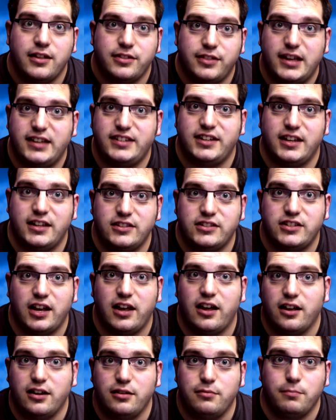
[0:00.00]
This in
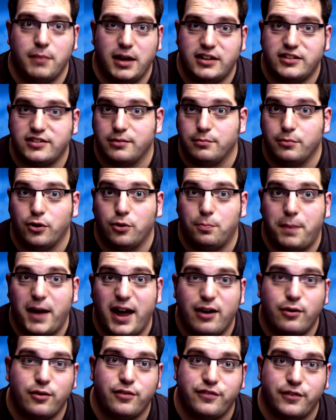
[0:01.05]
turn makes them more
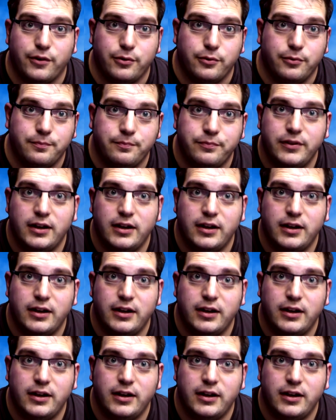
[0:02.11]
powerful.